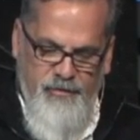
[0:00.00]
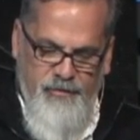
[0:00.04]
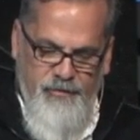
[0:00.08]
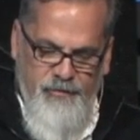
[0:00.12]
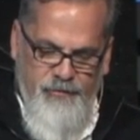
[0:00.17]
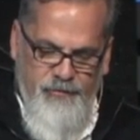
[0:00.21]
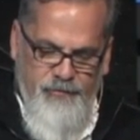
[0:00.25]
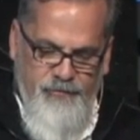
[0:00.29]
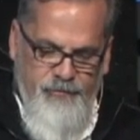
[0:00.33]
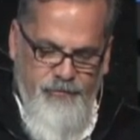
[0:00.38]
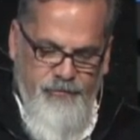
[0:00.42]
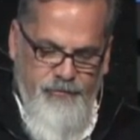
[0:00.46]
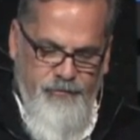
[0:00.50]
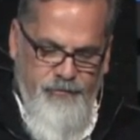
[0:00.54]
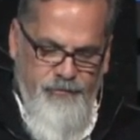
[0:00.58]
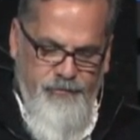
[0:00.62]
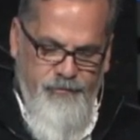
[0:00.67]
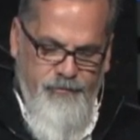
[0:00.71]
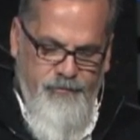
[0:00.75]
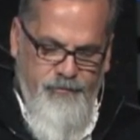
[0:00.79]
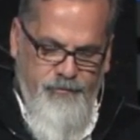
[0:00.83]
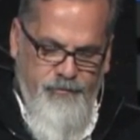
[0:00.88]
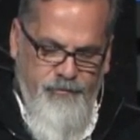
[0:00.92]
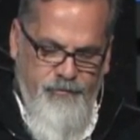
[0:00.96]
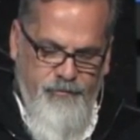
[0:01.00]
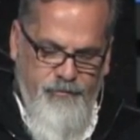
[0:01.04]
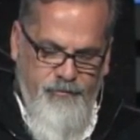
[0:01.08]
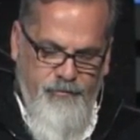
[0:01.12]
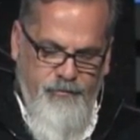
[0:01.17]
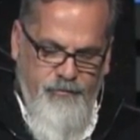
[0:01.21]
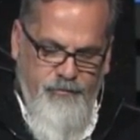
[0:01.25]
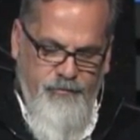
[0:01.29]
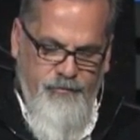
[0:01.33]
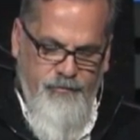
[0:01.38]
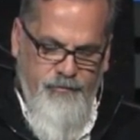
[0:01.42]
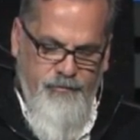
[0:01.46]

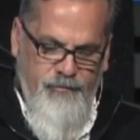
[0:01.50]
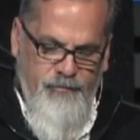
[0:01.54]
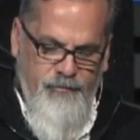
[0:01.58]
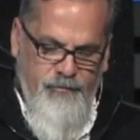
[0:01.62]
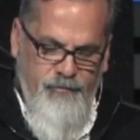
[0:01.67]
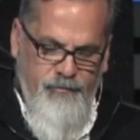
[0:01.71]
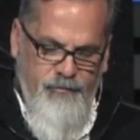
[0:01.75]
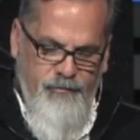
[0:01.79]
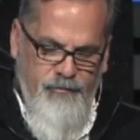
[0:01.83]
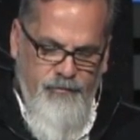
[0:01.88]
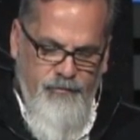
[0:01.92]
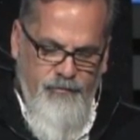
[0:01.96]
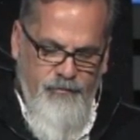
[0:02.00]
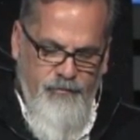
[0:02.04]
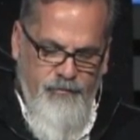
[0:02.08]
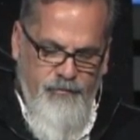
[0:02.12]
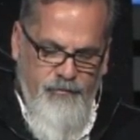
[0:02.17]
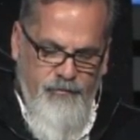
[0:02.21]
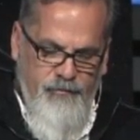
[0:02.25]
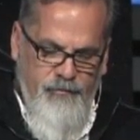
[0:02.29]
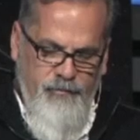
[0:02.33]
[no speech]